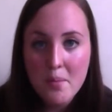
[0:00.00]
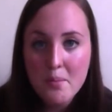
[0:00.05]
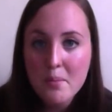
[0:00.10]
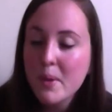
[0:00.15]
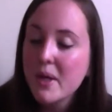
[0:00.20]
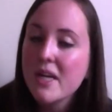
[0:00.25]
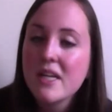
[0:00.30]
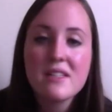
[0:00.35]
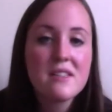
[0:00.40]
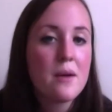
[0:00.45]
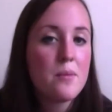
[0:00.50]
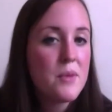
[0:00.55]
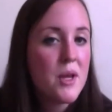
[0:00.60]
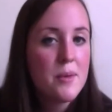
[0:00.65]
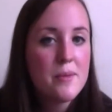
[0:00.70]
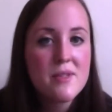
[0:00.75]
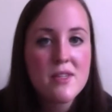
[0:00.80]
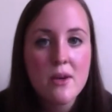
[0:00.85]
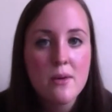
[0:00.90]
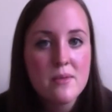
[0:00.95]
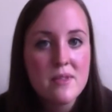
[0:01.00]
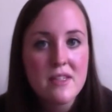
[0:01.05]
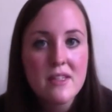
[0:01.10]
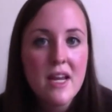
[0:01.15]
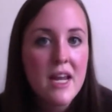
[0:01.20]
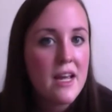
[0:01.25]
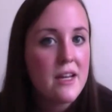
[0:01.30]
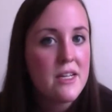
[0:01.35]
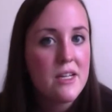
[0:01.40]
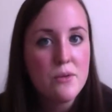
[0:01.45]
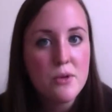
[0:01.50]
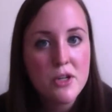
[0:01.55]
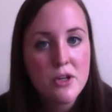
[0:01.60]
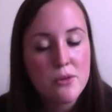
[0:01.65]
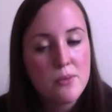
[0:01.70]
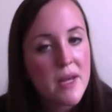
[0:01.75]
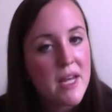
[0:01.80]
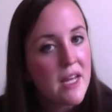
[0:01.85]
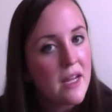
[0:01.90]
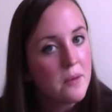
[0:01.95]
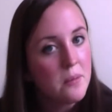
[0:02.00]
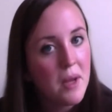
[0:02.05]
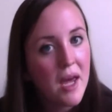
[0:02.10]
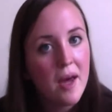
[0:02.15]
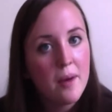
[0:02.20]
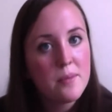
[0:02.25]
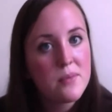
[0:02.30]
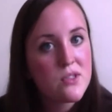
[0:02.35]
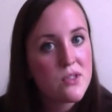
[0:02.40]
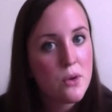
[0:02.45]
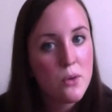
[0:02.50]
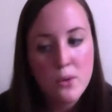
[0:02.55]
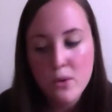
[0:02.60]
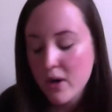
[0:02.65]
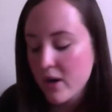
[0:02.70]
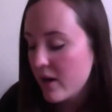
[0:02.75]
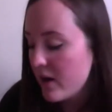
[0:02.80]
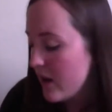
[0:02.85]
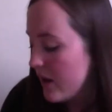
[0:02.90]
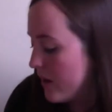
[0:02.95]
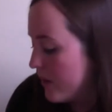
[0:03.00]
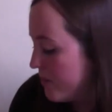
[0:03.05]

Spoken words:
but it sometimes comes in handy when you're making maps or